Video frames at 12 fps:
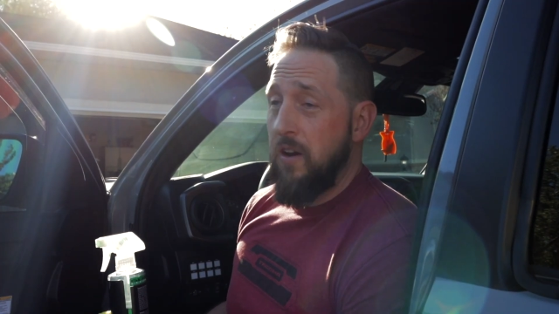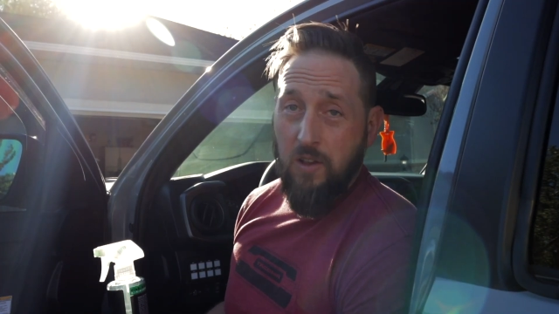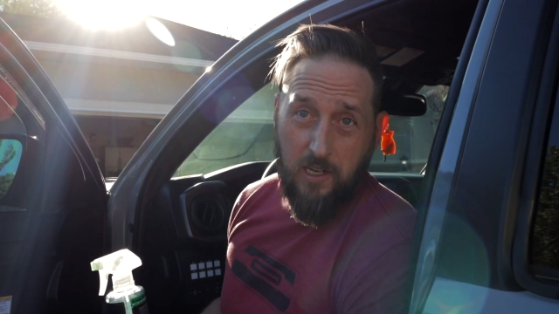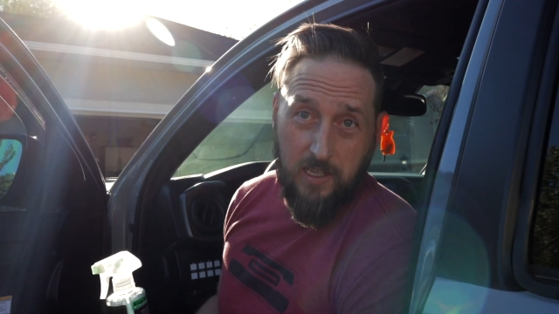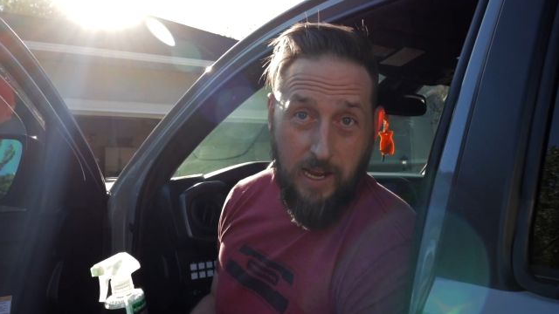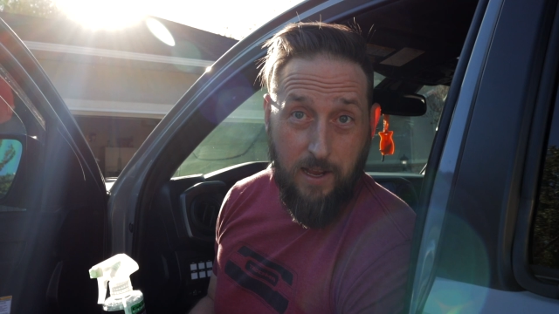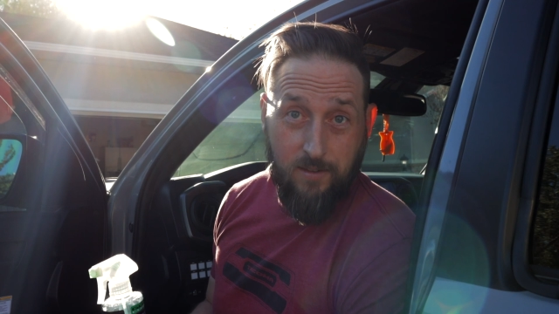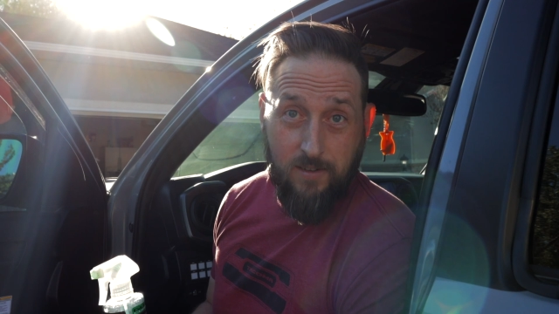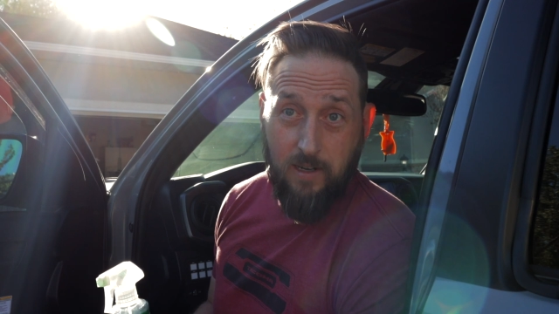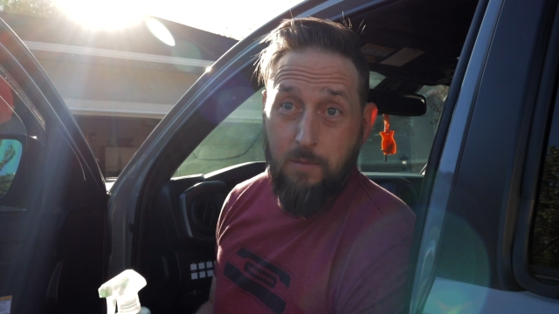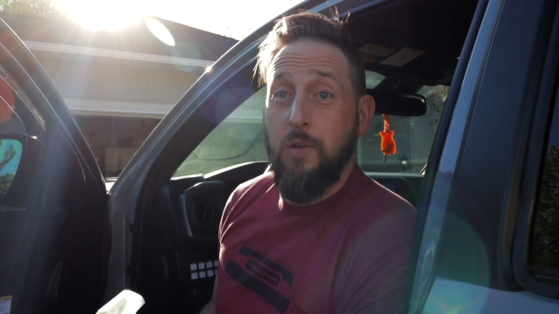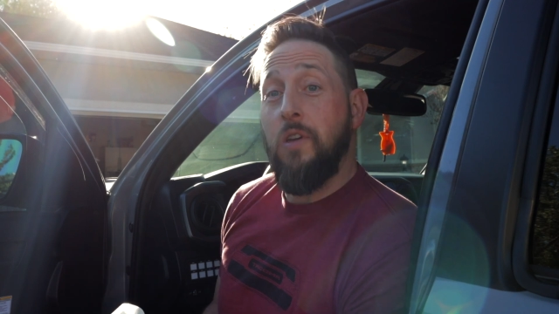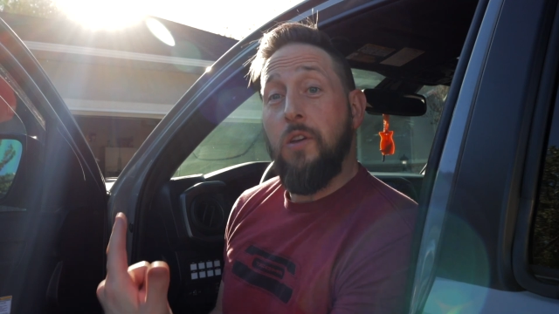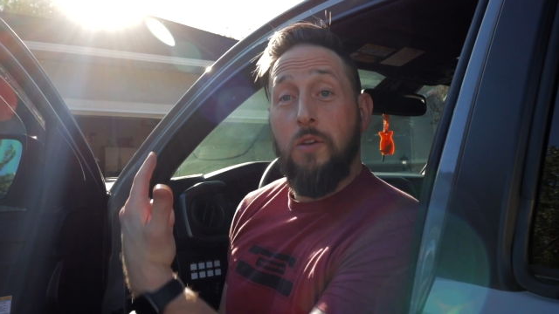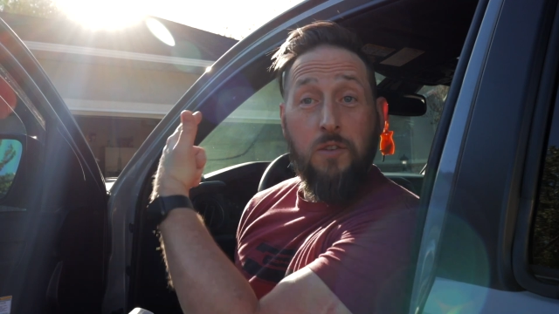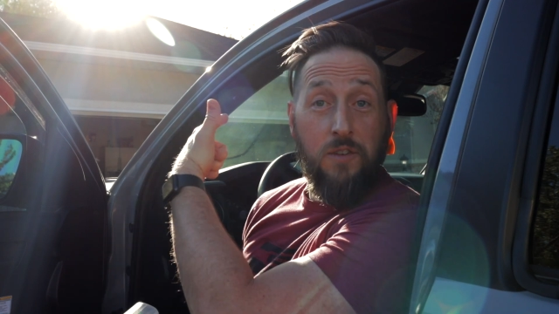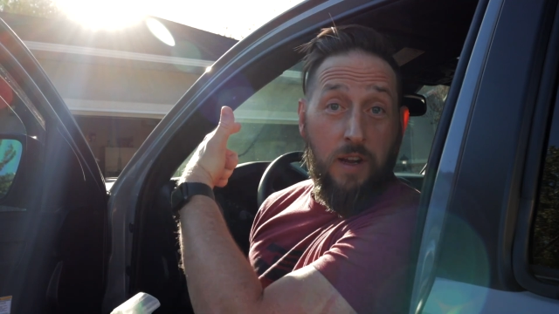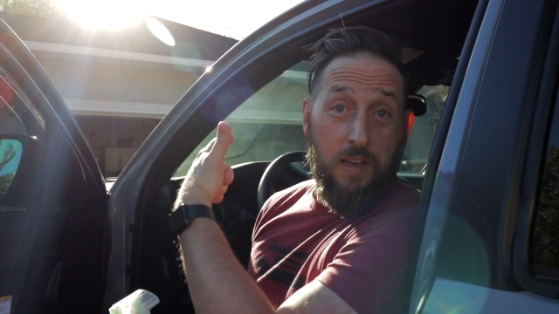only on the outside, but you can
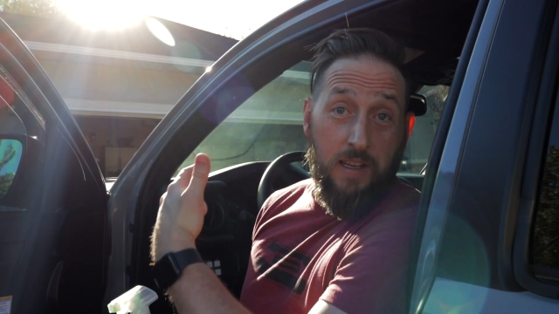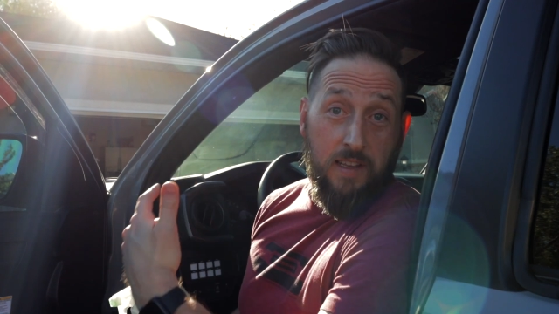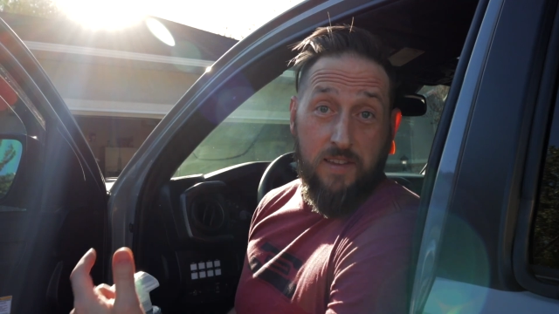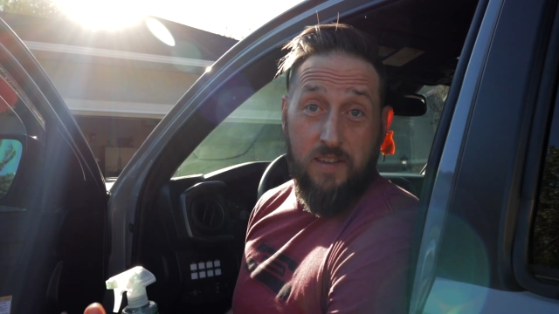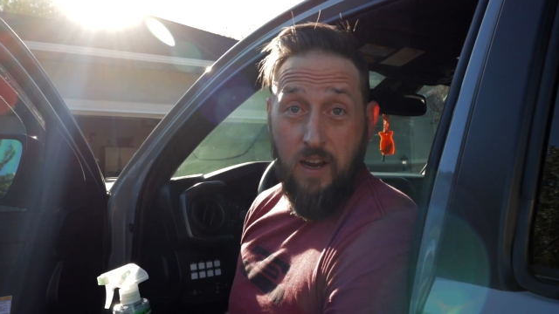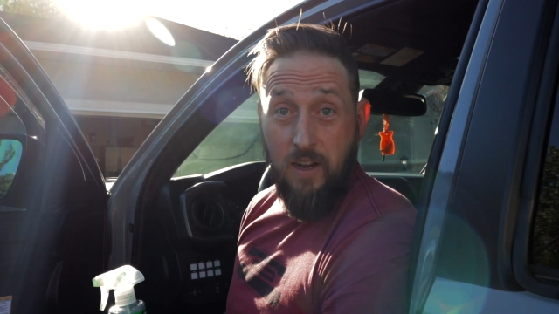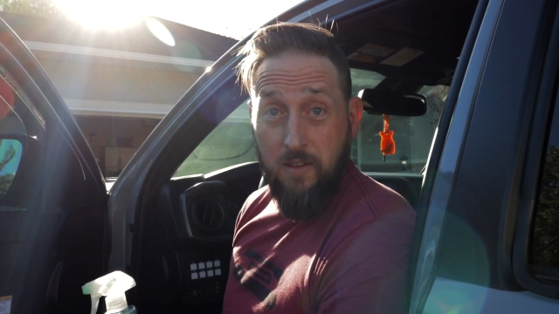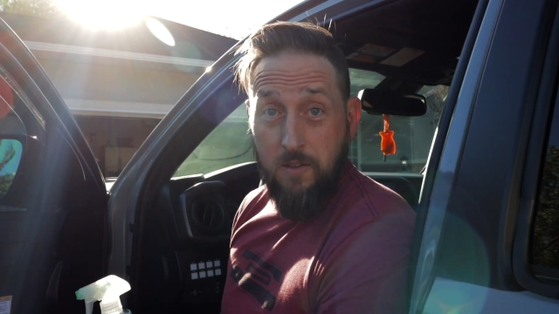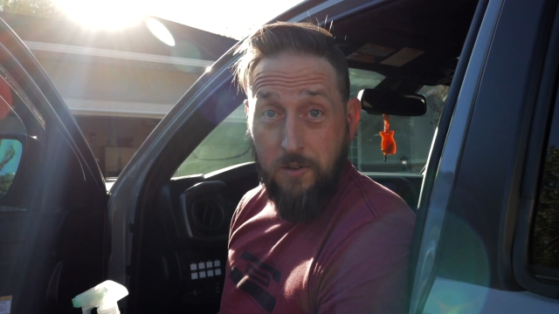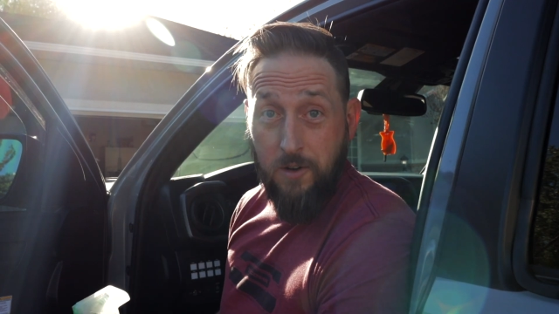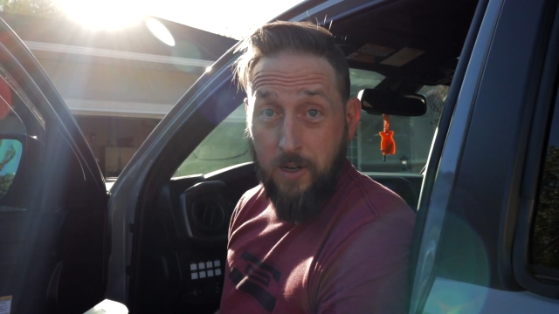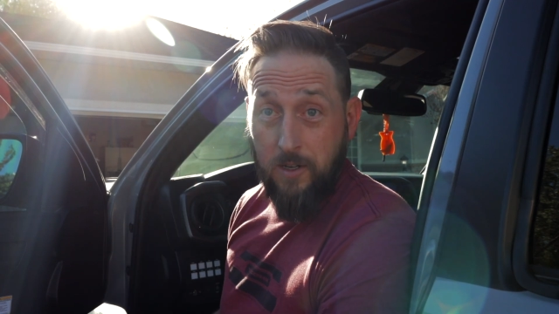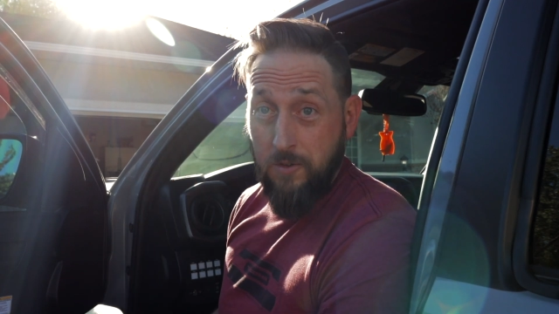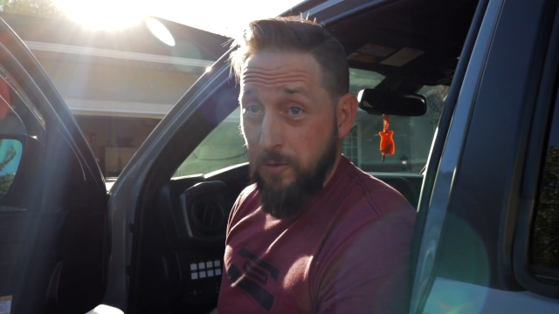use it on the inside of the truck as